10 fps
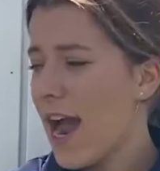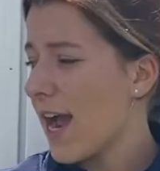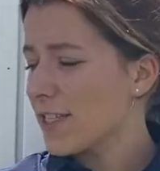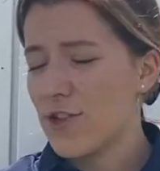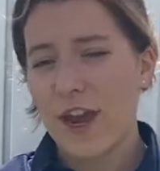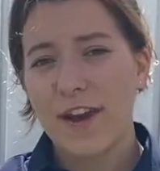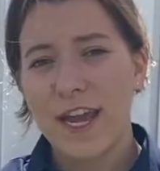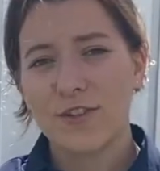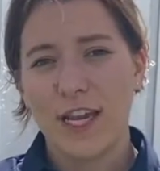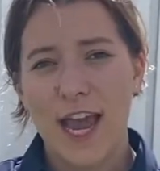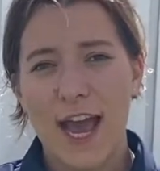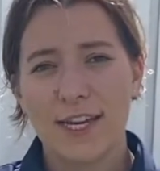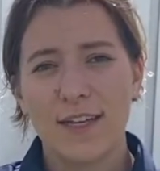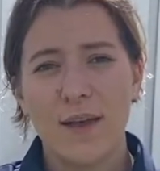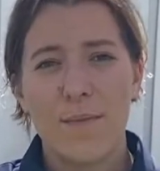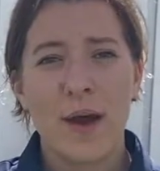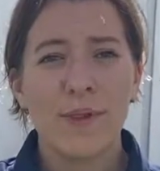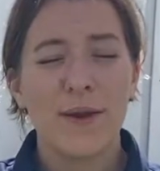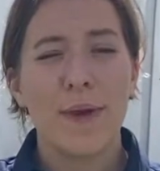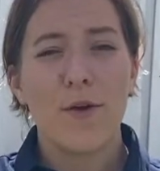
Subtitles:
As a geriatric cat, Marmalade may